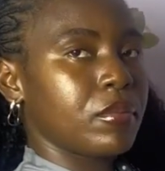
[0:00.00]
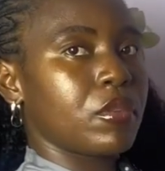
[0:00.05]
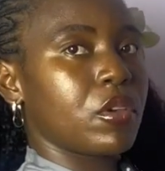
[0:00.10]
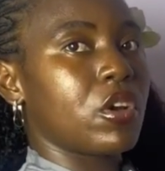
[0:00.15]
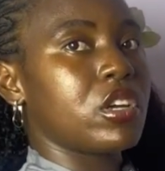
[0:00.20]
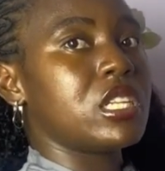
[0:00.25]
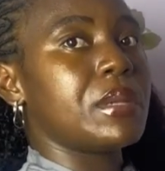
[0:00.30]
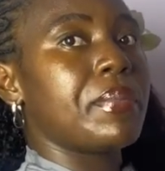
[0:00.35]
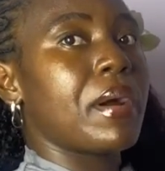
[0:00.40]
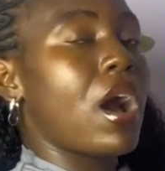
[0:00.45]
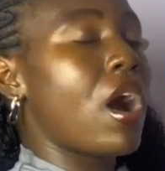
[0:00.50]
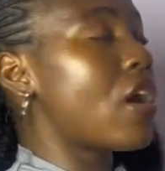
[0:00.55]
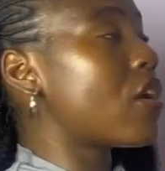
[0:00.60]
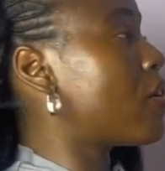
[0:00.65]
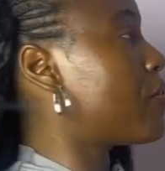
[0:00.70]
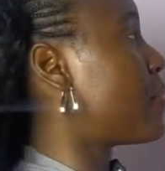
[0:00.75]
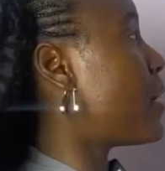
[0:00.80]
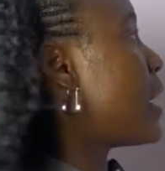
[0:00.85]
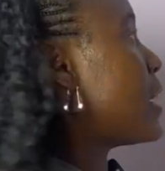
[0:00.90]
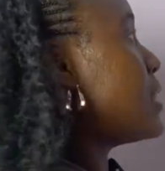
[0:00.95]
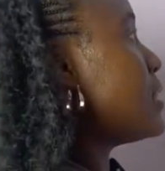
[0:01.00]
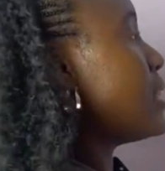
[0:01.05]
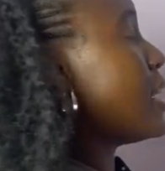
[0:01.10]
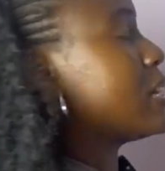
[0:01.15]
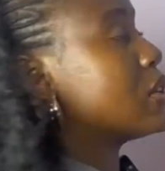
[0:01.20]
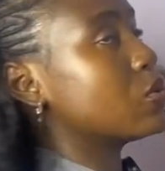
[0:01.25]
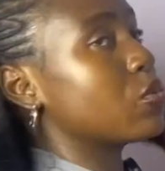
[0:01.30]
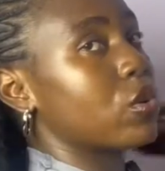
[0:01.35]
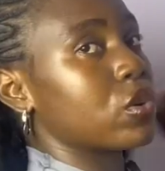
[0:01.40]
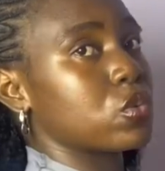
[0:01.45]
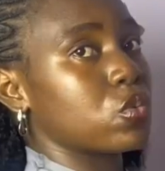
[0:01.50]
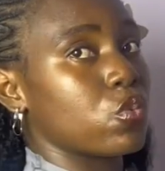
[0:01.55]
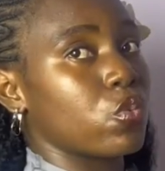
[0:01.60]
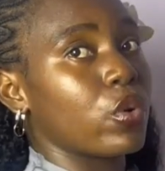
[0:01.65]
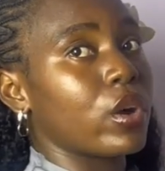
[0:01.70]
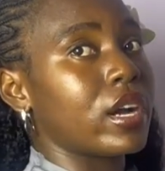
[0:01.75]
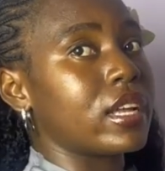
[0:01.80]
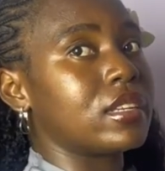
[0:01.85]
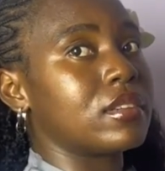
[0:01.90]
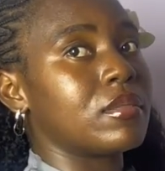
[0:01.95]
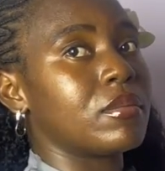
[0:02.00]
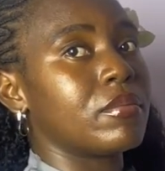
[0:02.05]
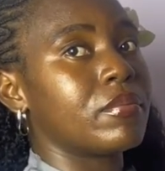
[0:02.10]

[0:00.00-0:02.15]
Because the power of x here is what? 1.